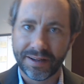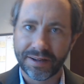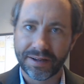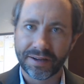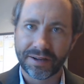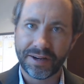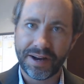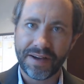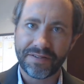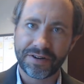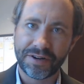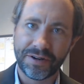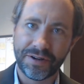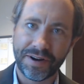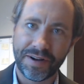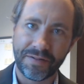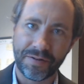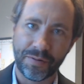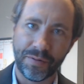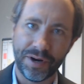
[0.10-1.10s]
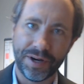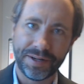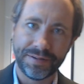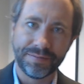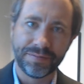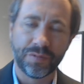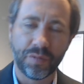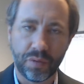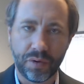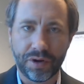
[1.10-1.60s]
Good afternoon, everyone.
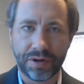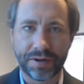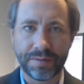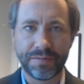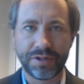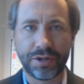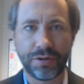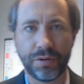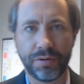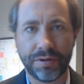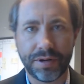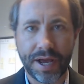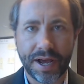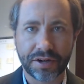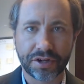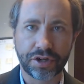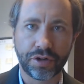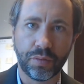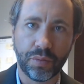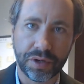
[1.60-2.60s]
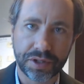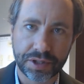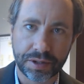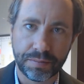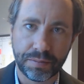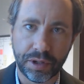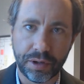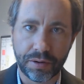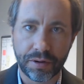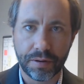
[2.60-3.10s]
Welcome to National
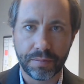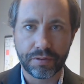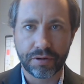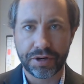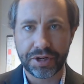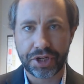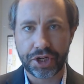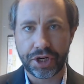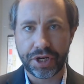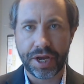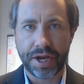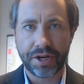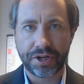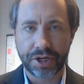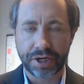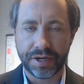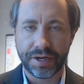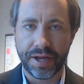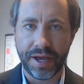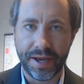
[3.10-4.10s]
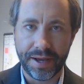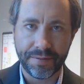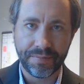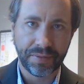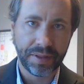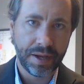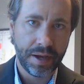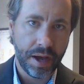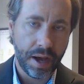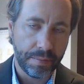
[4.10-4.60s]
Whistleblower Appreciation Day.
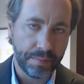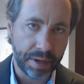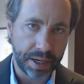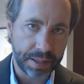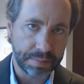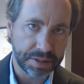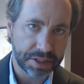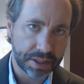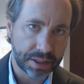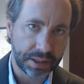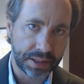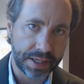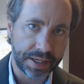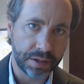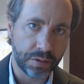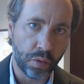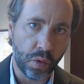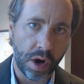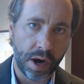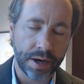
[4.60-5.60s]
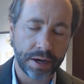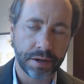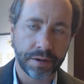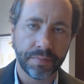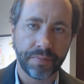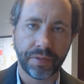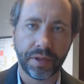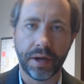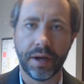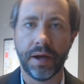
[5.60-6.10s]
My name is Clayton. I'm
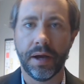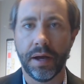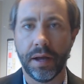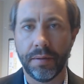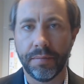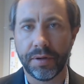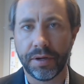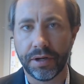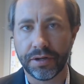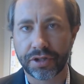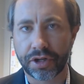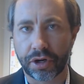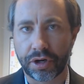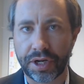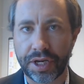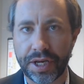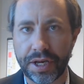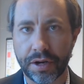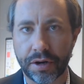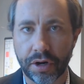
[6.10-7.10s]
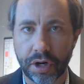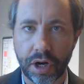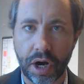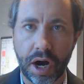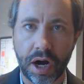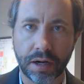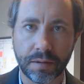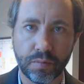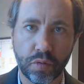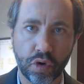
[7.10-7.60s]
an attorney here at
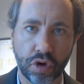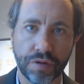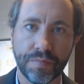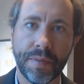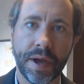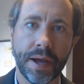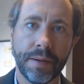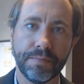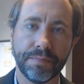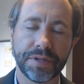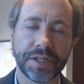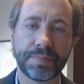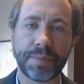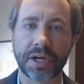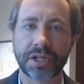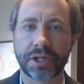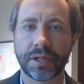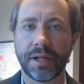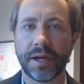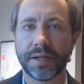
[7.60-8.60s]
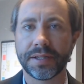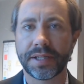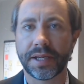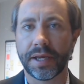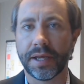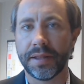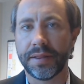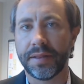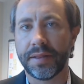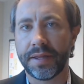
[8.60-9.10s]
Ogborn Man, specializing
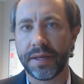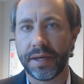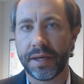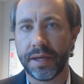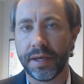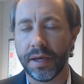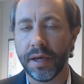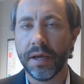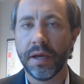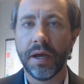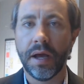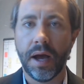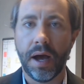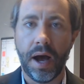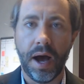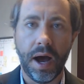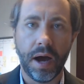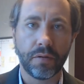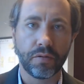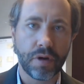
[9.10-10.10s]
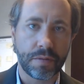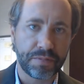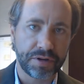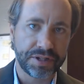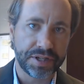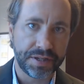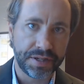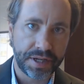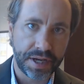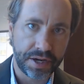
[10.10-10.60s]
in the
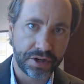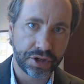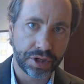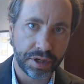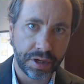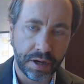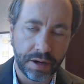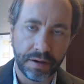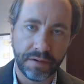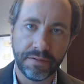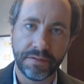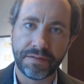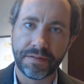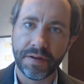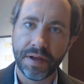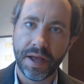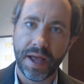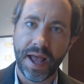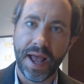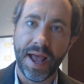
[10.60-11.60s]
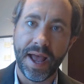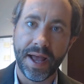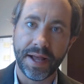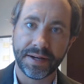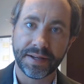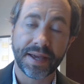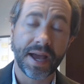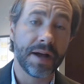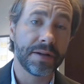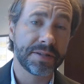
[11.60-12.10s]
representation of
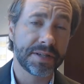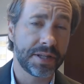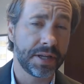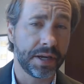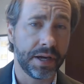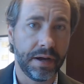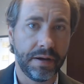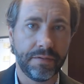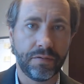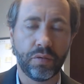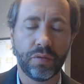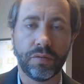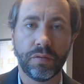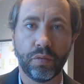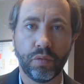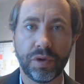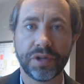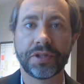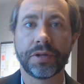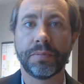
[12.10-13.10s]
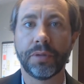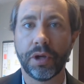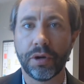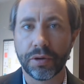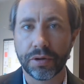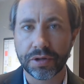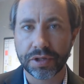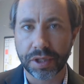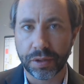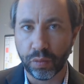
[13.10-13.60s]
and counseling of
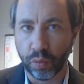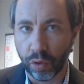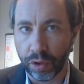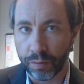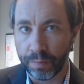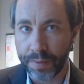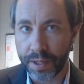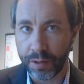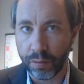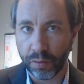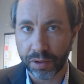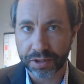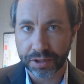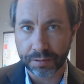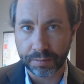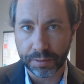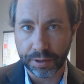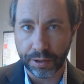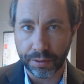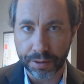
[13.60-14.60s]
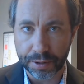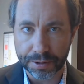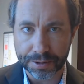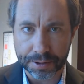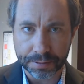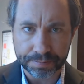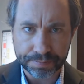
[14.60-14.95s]
whistleblowers and would-be whistleblowers.